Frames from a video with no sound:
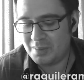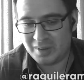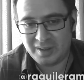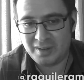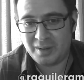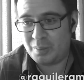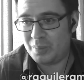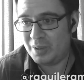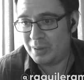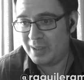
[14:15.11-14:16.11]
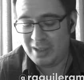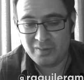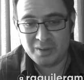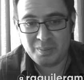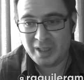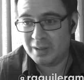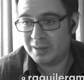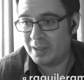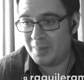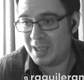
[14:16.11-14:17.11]
but then they're even bigger
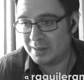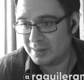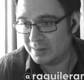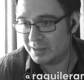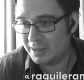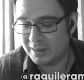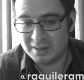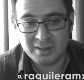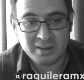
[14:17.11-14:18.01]
dumbasses than she is.